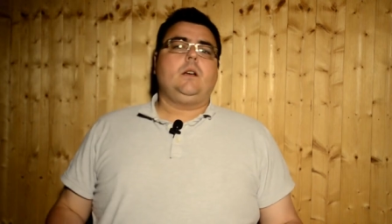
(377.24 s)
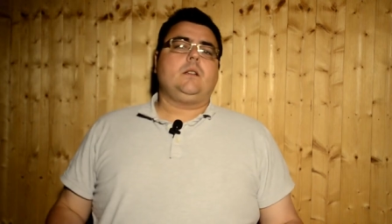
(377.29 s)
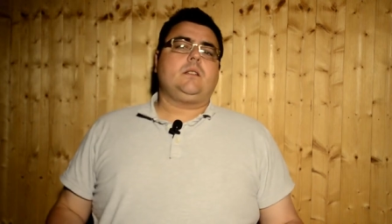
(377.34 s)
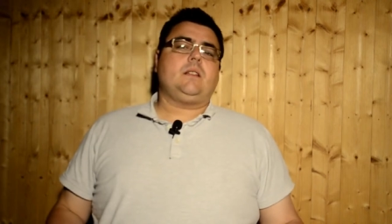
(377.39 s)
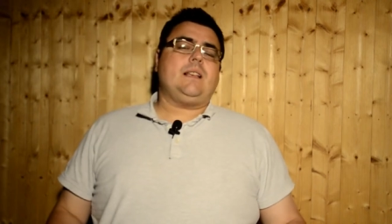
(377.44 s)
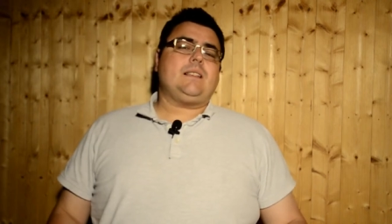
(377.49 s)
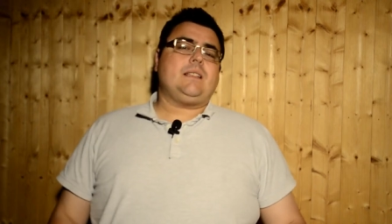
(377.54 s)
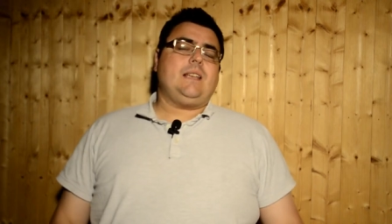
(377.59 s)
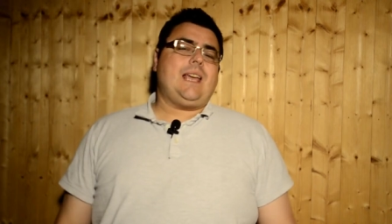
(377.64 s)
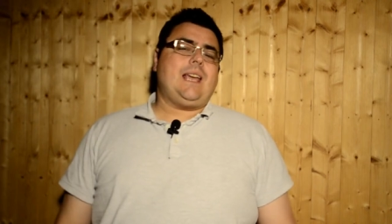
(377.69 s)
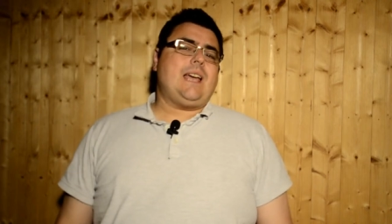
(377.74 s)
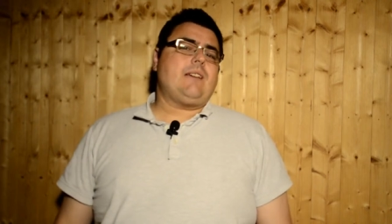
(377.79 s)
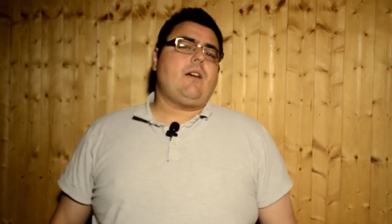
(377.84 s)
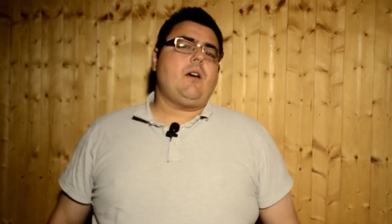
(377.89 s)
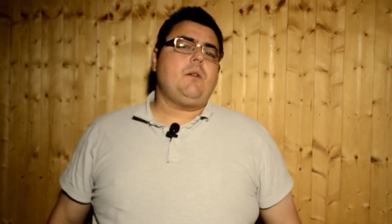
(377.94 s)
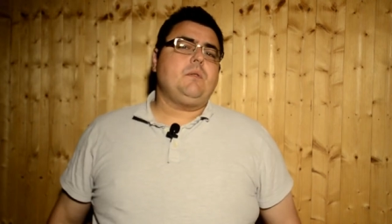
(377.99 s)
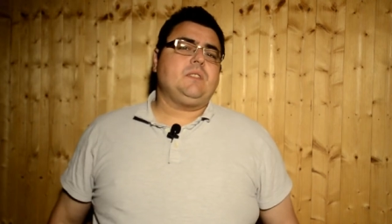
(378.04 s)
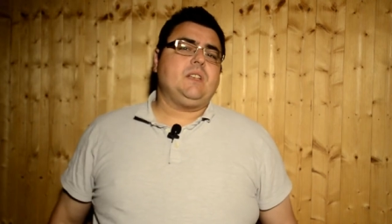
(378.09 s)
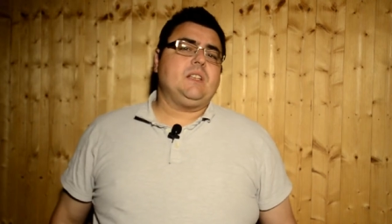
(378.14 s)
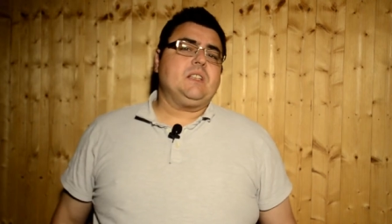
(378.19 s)
So that's the R
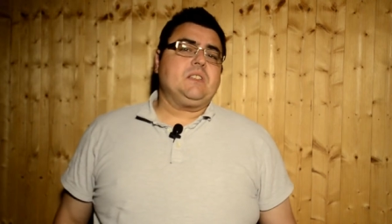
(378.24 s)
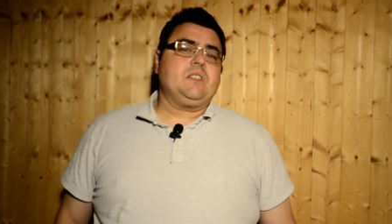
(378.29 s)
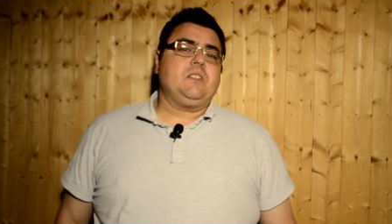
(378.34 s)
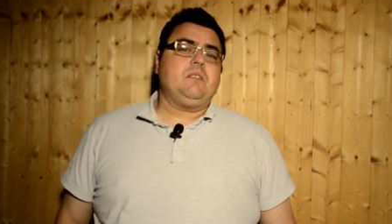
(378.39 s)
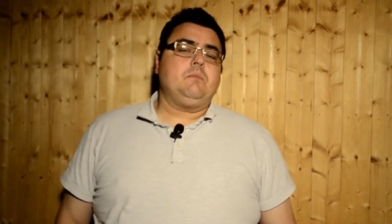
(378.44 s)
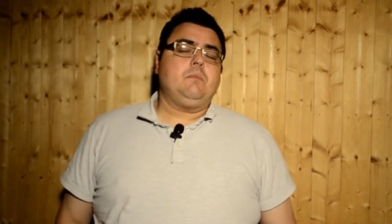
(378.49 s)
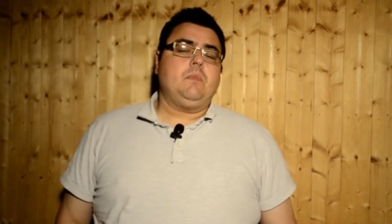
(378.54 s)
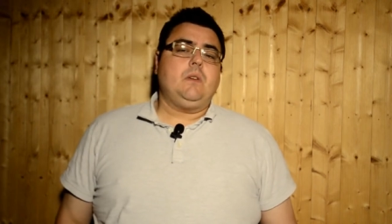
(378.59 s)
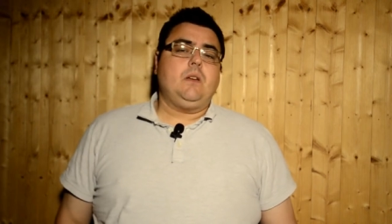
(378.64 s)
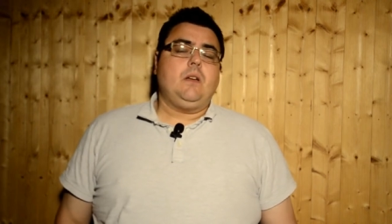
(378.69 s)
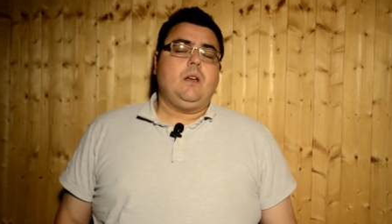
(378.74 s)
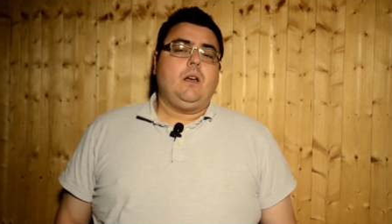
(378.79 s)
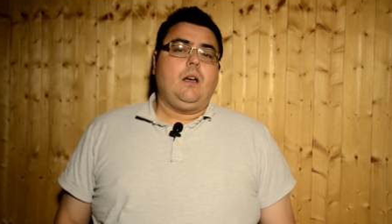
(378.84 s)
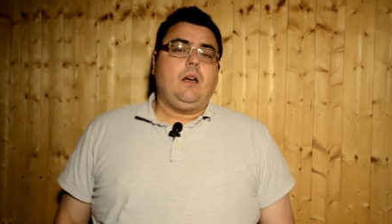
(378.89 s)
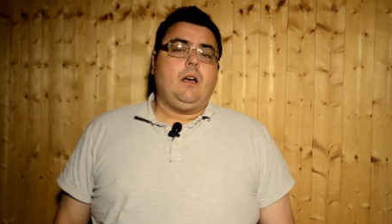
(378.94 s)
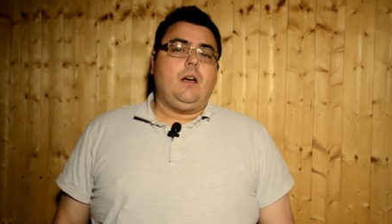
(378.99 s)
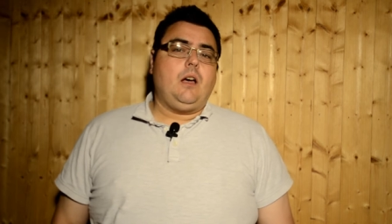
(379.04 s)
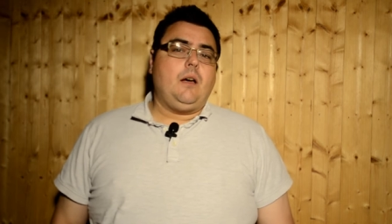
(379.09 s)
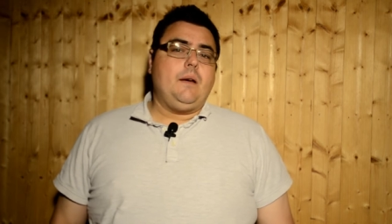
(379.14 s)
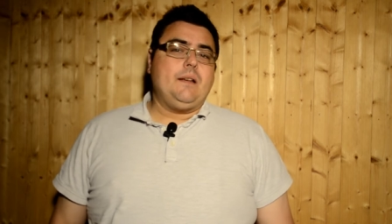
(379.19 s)
O system.
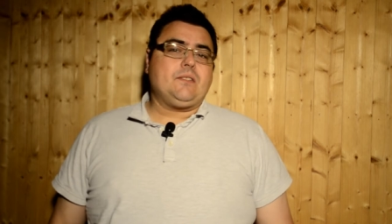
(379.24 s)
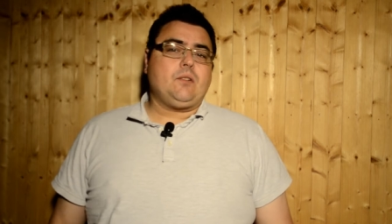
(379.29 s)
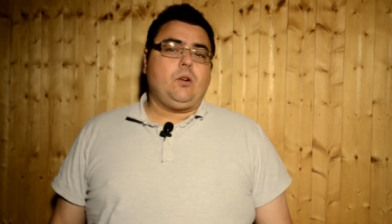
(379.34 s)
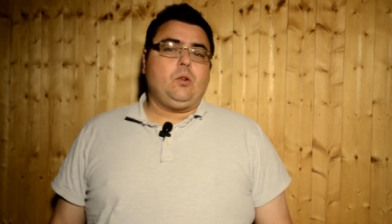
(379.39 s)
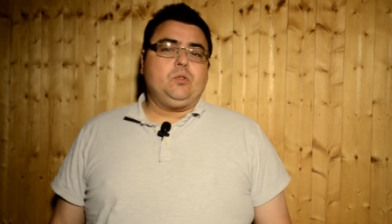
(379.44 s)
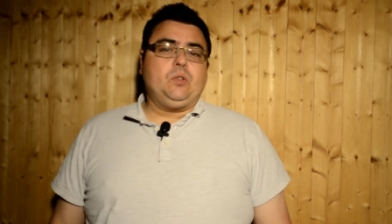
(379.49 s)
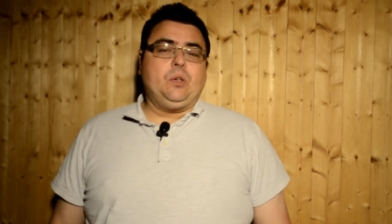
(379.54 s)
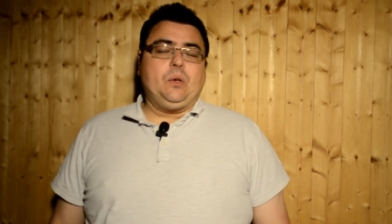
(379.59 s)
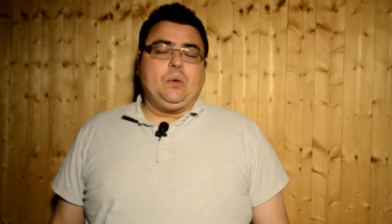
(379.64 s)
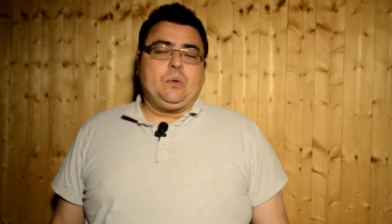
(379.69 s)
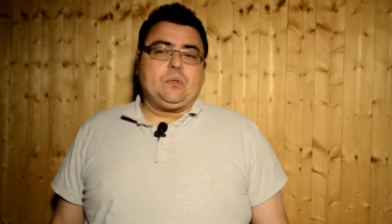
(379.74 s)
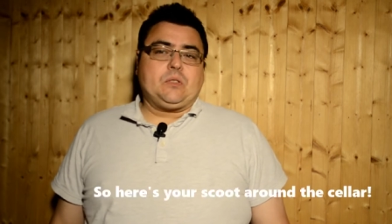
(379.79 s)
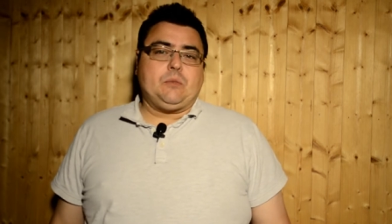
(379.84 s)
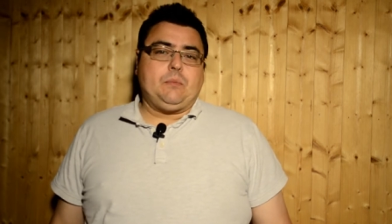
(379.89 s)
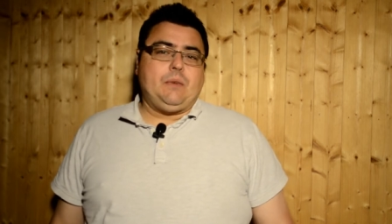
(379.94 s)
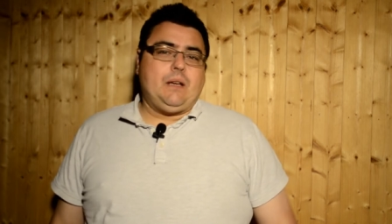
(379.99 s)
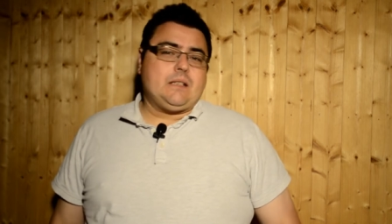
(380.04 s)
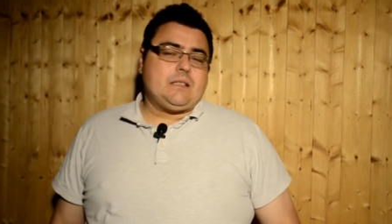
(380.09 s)
Uh, it's all new to me.